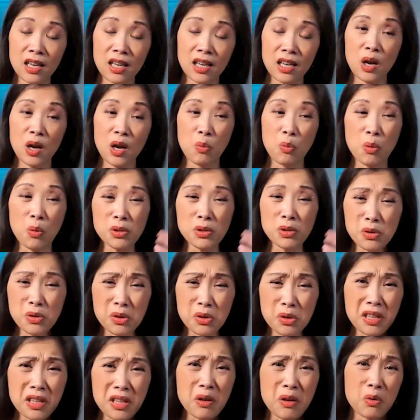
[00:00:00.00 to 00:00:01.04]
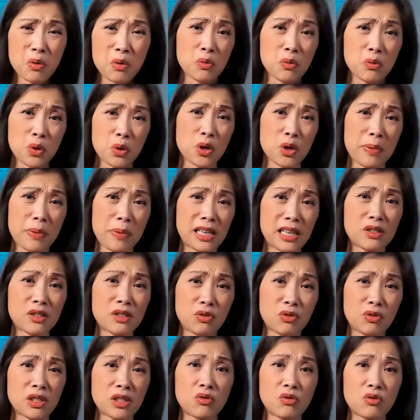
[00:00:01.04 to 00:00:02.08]
what do you think were, were your biggest
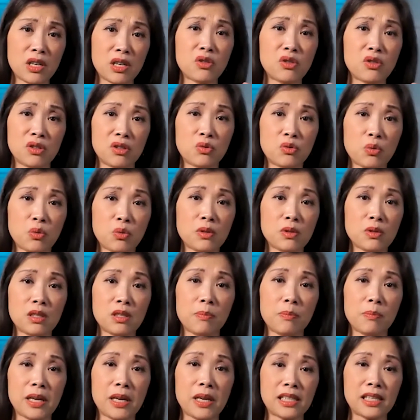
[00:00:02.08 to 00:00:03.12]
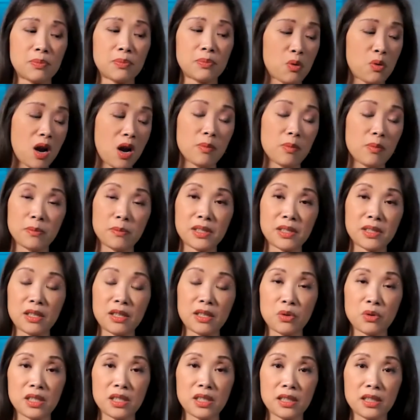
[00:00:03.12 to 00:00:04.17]
frustrations what was the biggest problems that you were
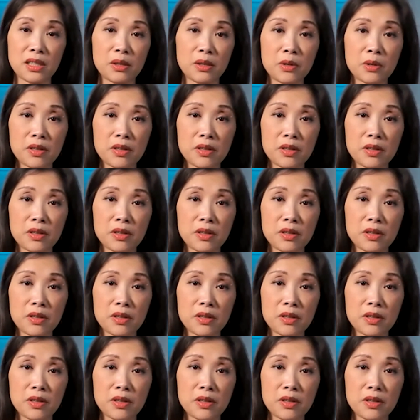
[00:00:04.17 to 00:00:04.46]
dealing with